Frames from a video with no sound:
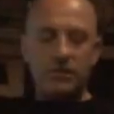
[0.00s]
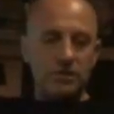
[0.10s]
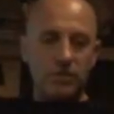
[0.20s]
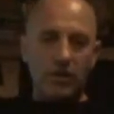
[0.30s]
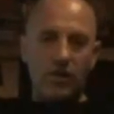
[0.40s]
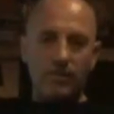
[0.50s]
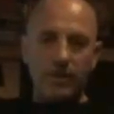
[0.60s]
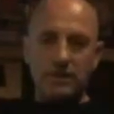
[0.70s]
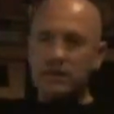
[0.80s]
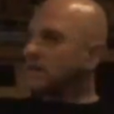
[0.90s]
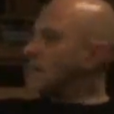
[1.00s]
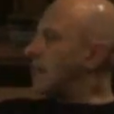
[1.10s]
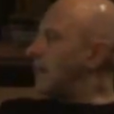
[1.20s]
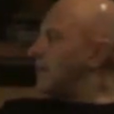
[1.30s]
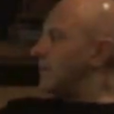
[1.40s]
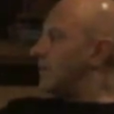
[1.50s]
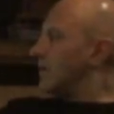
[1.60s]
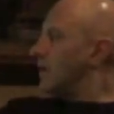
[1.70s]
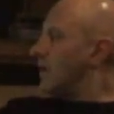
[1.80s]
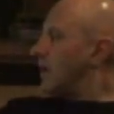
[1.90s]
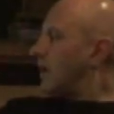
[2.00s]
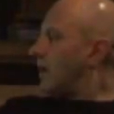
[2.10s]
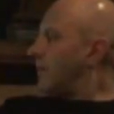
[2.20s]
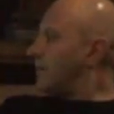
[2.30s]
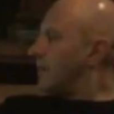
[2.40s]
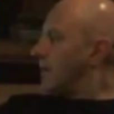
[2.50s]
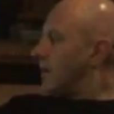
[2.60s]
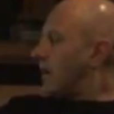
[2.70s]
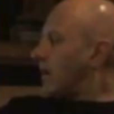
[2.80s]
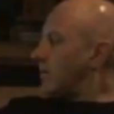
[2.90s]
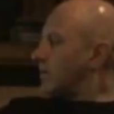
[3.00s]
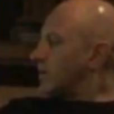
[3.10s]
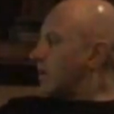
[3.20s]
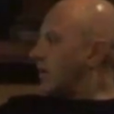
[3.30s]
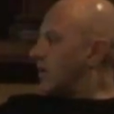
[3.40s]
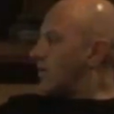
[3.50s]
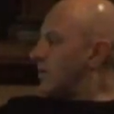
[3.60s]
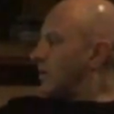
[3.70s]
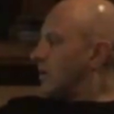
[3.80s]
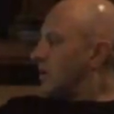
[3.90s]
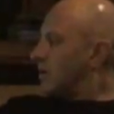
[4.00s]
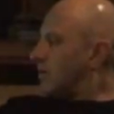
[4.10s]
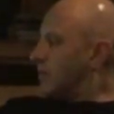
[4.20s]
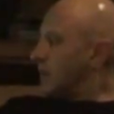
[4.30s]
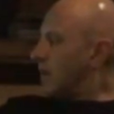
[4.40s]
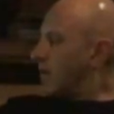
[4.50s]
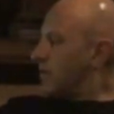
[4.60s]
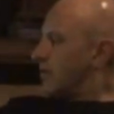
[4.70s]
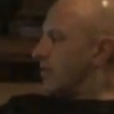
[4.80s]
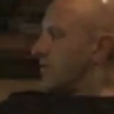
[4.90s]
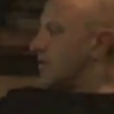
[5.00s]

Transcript: is where I mix it down, I would normally go through the